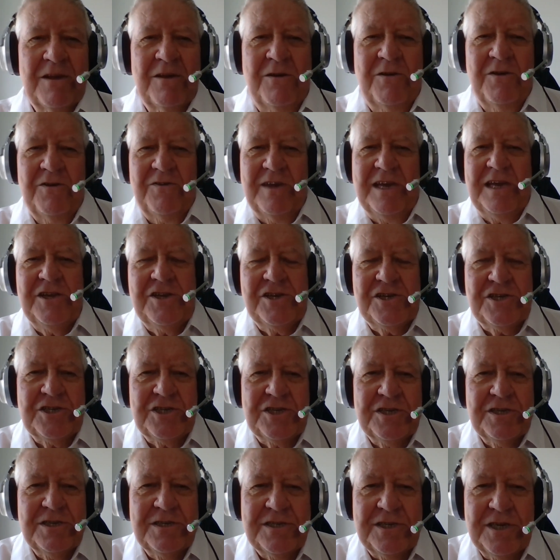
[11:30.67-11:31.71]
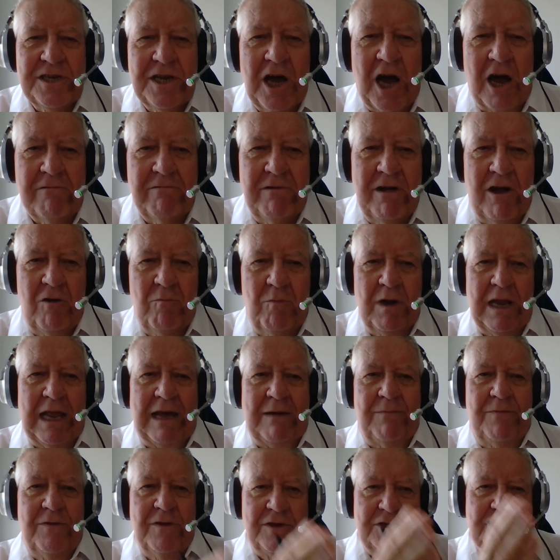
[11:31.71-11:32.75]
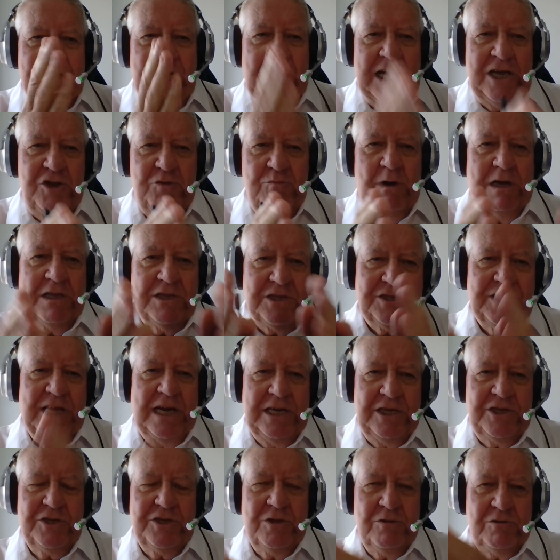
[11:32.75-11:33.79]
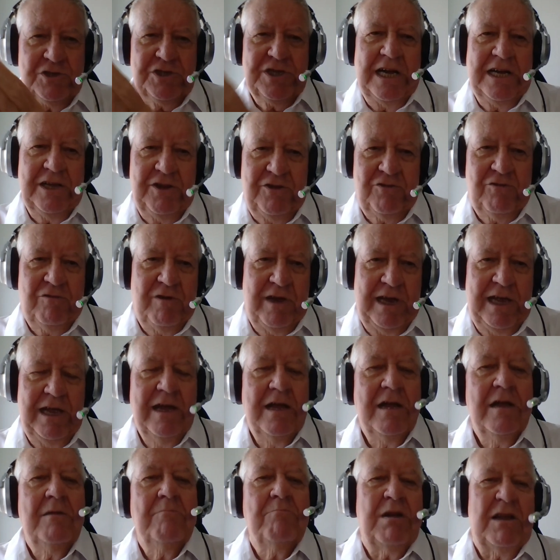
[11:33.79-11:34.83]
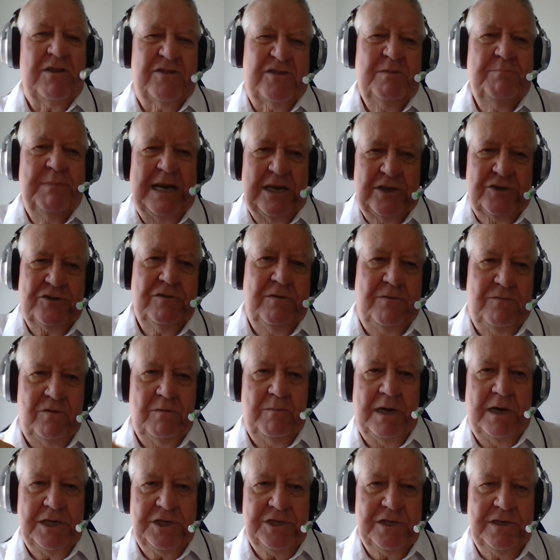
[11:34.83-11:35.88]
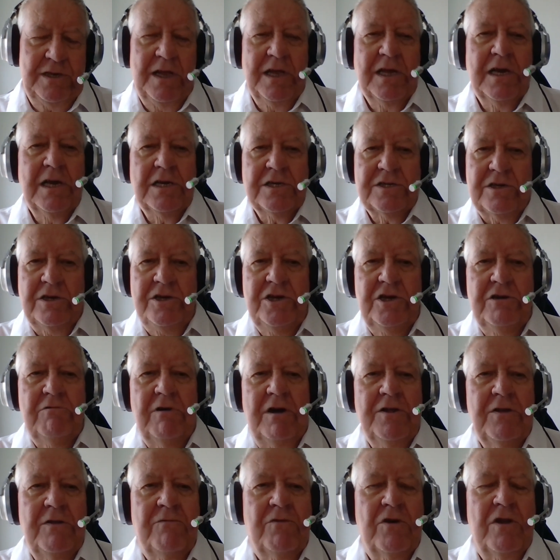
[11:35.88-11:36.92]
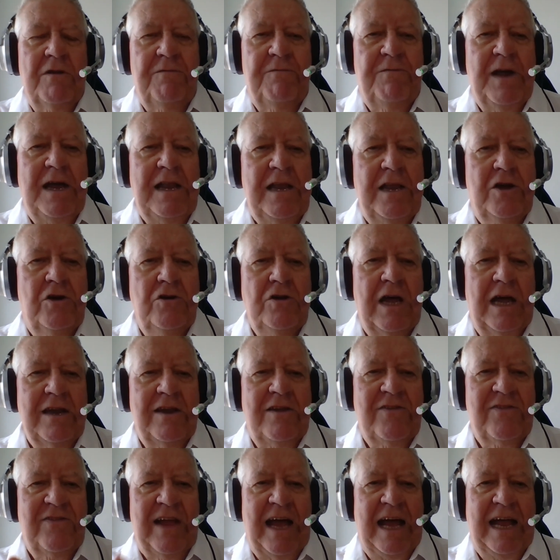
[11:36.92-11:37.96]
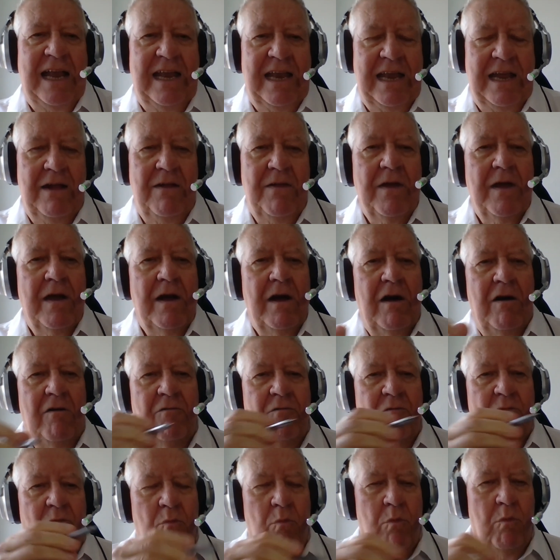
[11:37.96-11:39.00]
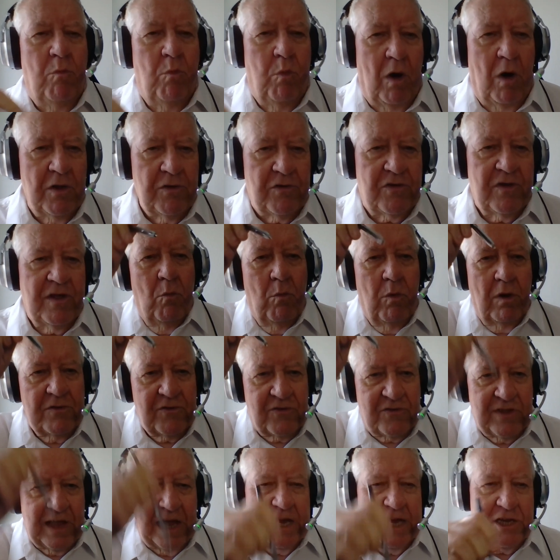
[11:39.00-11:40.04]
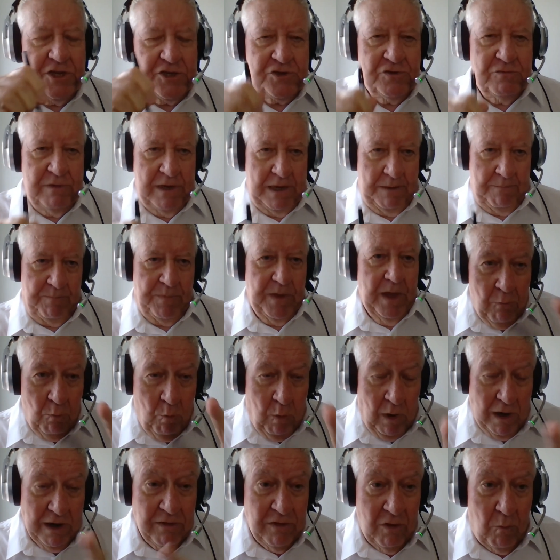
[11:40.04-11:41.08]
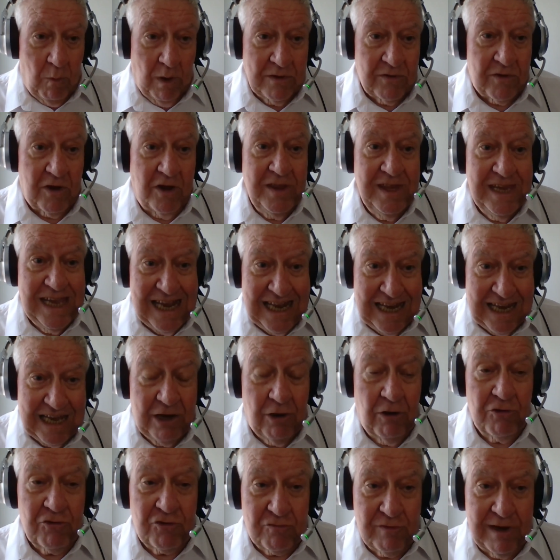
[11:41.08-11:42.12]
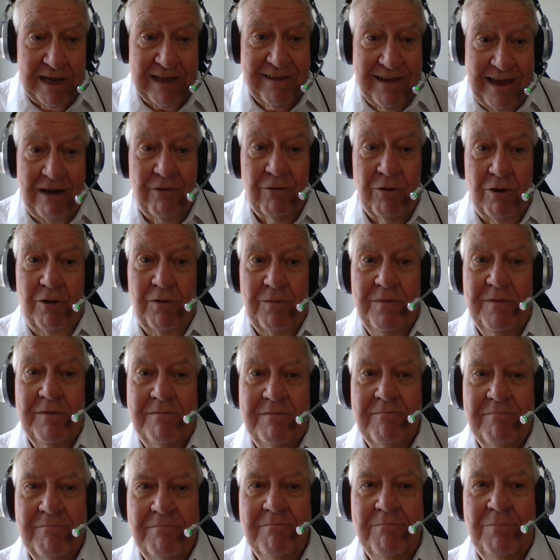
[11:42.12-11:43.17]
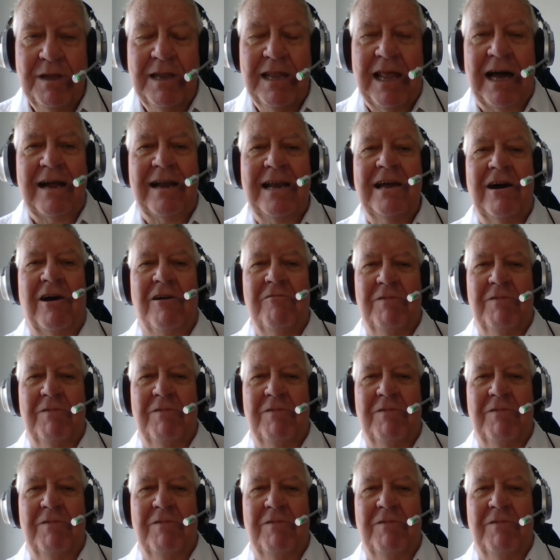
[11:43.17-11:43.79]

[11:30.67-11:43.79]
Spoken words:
because each scenario will have stage 1, stage 2, stage 3, plus some extra information. So you've got a fairly good understanding of what stage you're in. One of the ones I nearly got tricked out on, but luckily I